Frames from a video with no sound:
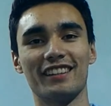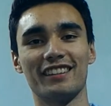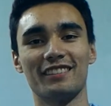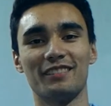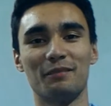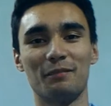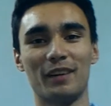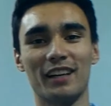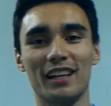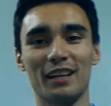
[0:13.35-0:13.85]

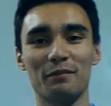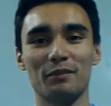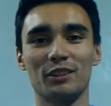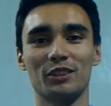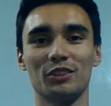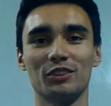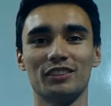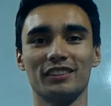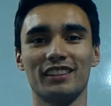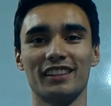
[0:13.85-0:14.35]
my name is
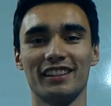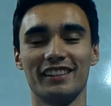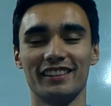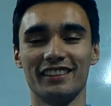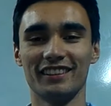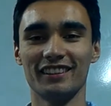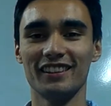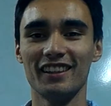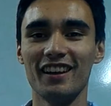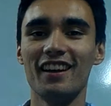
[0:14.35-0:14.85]
Colton Cudney.
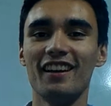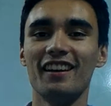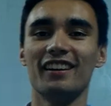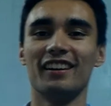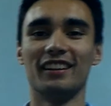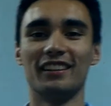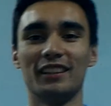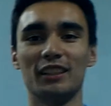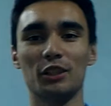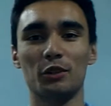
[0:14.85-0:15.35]

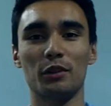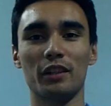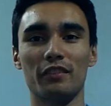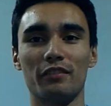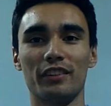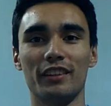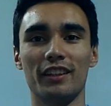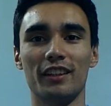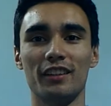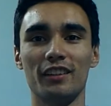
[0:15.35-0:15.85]
In this quick
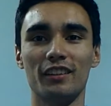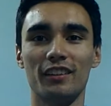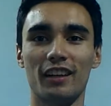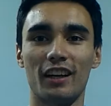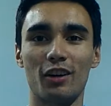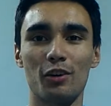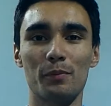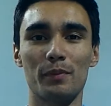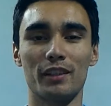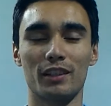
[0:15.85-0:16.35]
video,
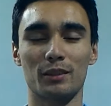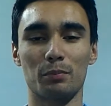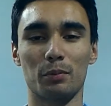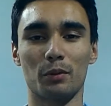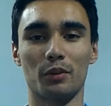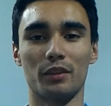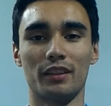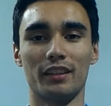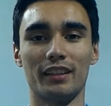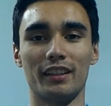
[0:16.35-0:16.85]
I'll be
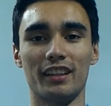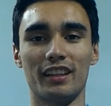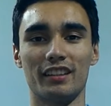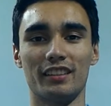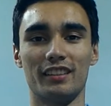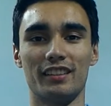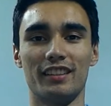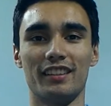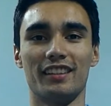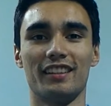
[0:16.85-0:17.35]
exploring
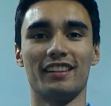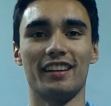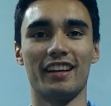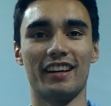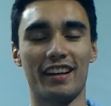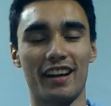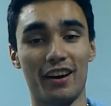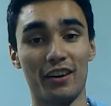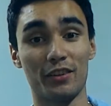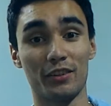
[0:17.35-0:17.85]
ESD and
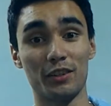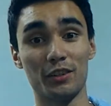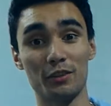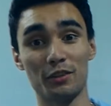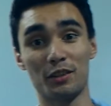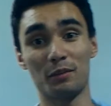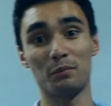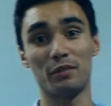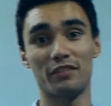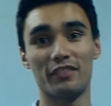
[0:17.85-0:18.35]
how you
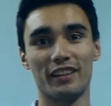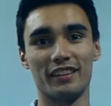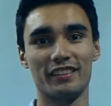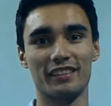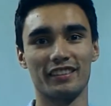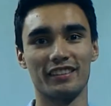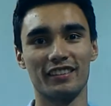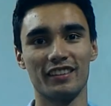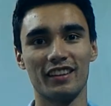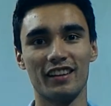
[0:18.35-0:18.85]
can prevent
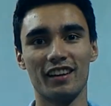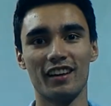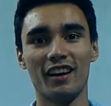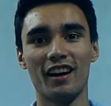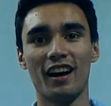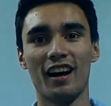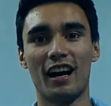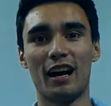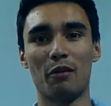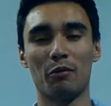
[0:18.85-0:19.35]
it.
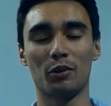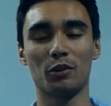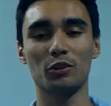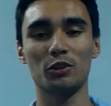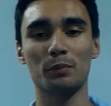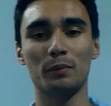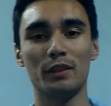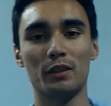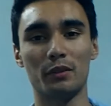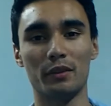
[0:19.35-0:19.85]
I will also
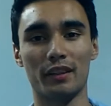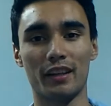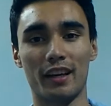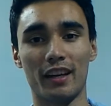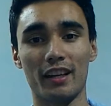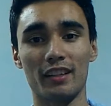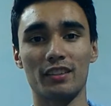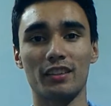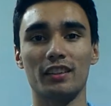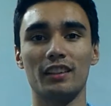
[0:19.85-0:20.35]
be doing a
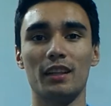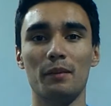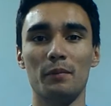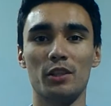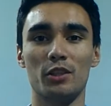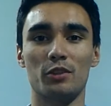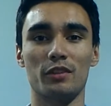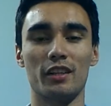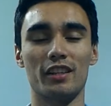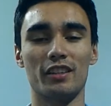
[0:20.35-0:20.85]
hands-on
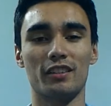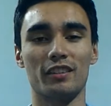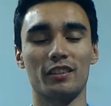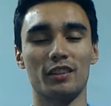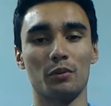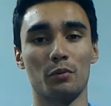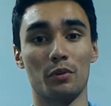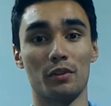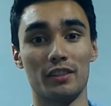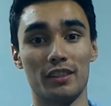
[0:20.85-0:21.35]
demonstration
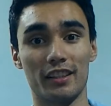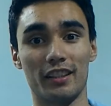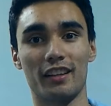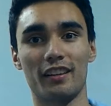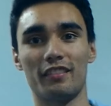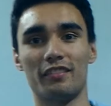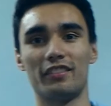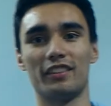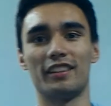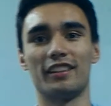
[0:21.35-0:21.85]
towards the end of
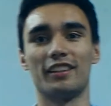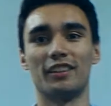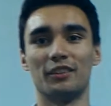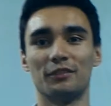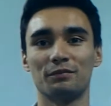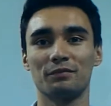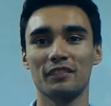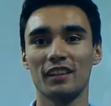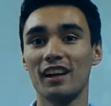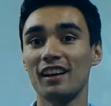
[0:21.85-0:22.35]
the video.
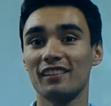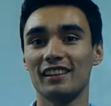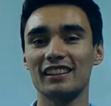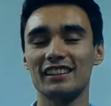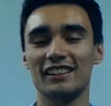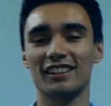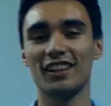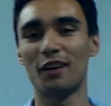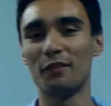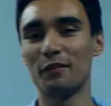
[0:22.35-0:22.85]
Let's
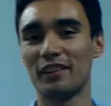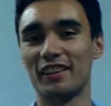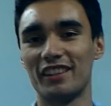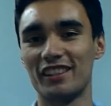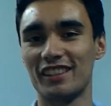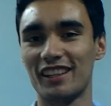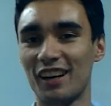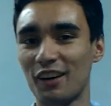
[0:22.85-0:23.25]
get on with it, shall